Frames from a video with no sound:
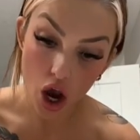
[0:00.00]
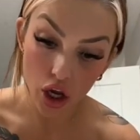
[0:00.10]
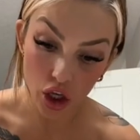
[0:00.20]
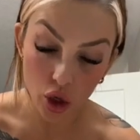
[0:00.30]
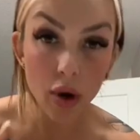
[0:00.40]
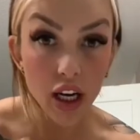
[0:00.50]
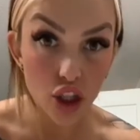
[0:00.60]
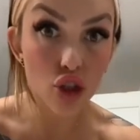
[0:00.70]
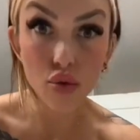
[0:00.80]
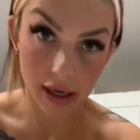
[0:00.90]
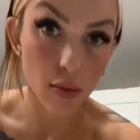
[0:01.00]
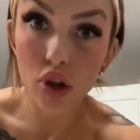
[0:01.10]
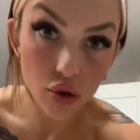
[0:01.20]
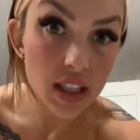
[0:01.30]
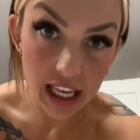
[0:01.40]
You are gonna scream when you
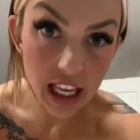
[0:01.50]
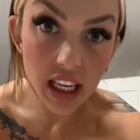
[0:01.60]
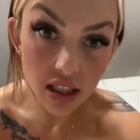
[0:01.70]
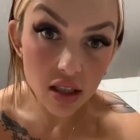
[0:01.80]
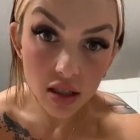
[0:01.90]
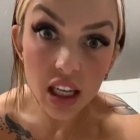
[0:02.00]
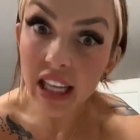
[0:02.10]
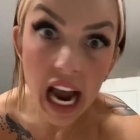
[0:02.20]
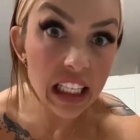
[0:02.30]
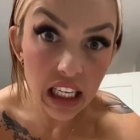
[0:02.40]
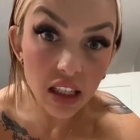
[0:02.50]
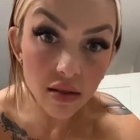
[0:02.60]
see this, because I did.